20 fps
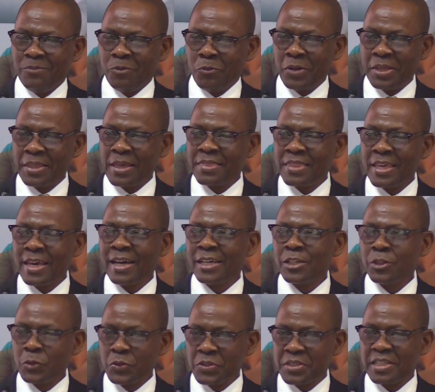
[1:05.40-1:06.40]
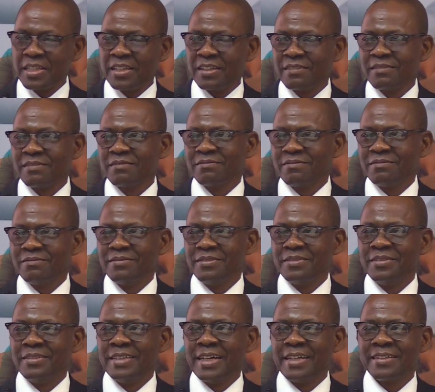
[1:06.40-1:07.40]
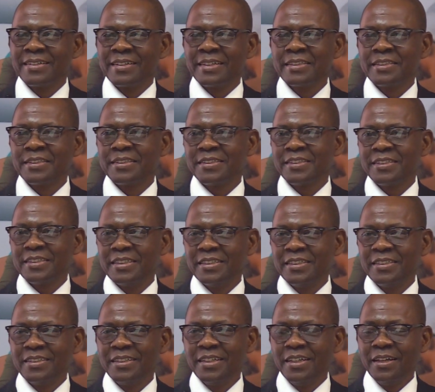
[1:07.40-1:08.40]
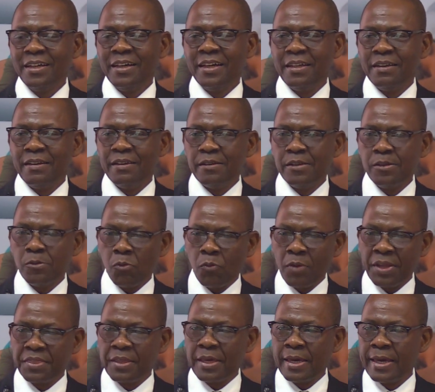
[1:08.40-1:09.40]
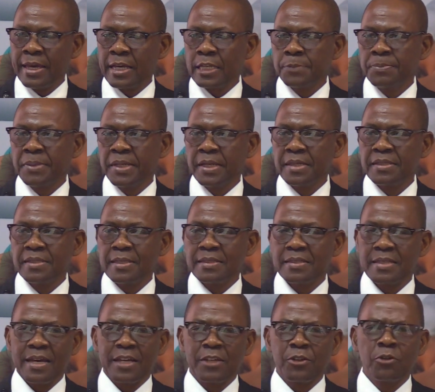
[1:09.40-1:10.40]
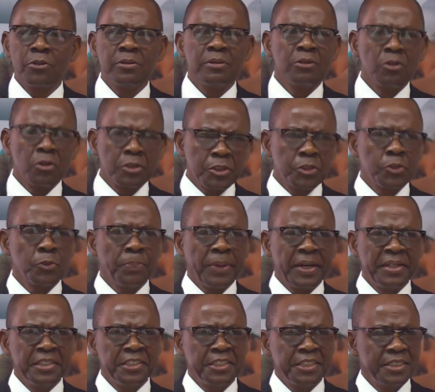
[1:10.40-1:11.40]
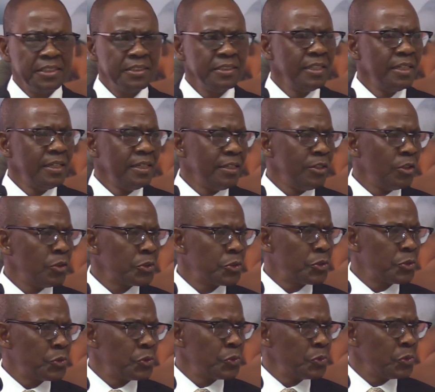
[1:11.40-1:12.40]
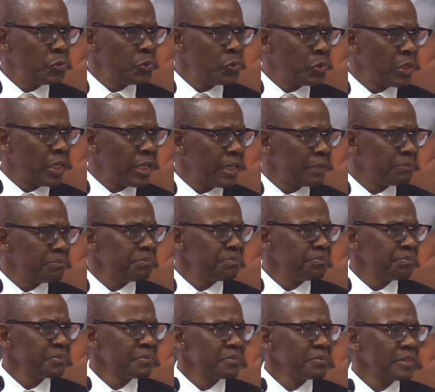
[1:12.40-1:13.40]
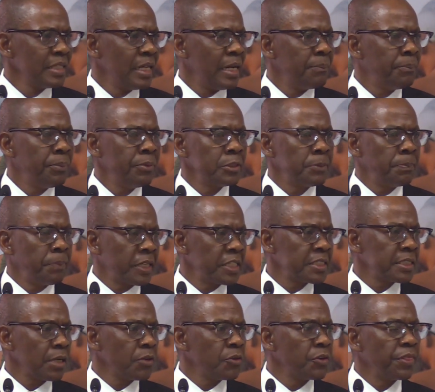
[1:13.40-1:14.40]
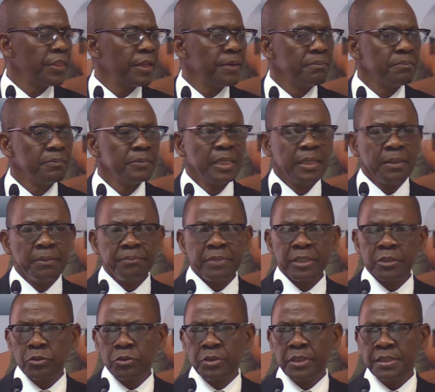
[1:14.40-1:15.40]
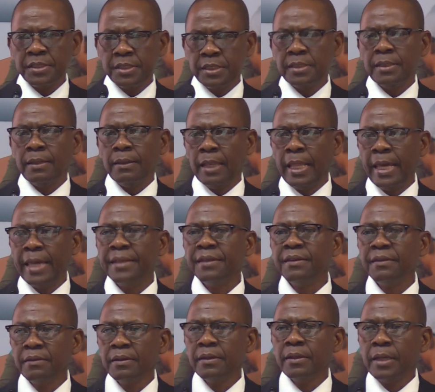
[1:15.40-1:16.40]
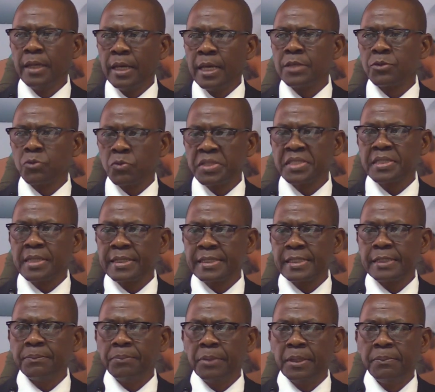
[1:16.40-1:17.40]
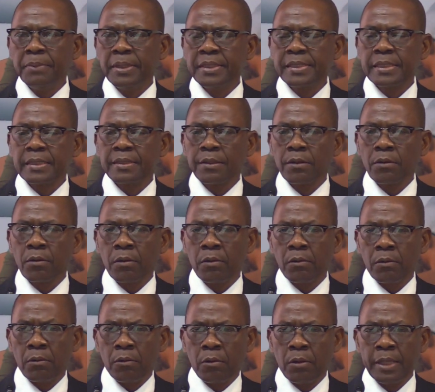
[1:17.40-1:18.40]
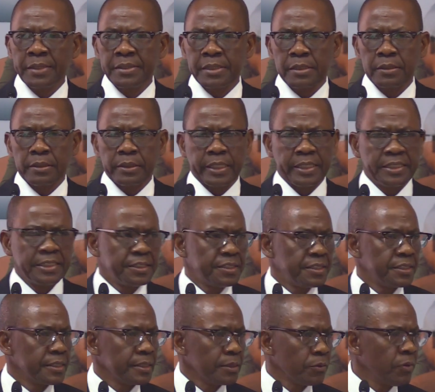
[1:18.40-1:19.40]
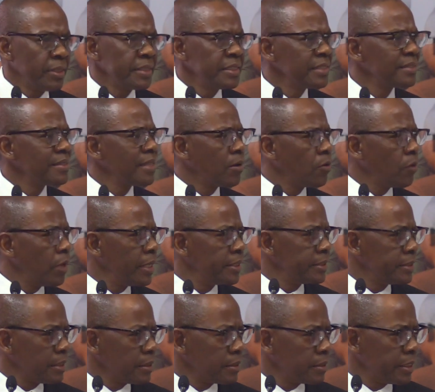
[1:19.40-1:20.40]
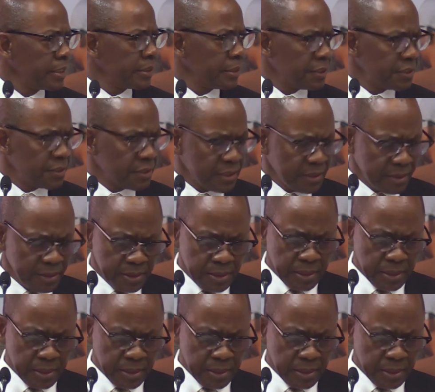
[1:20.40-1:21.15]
whether they are using that registry and what their experiences are. Not to punish, not to put pressure on them, but to just learn as we start implementing the collateral registry. What is the collateral registry?